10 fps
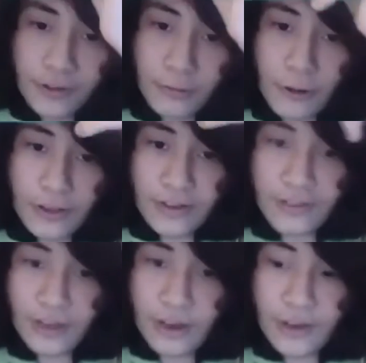to the wall, and this
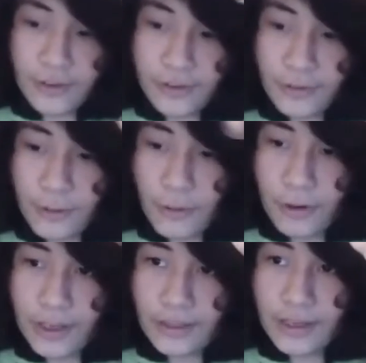is going to unscrew
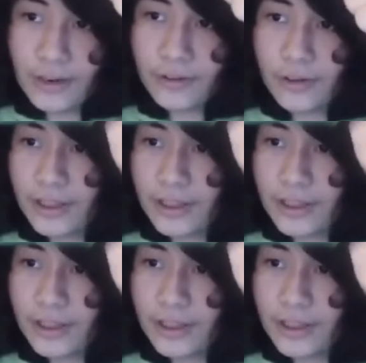holding it there. Sort of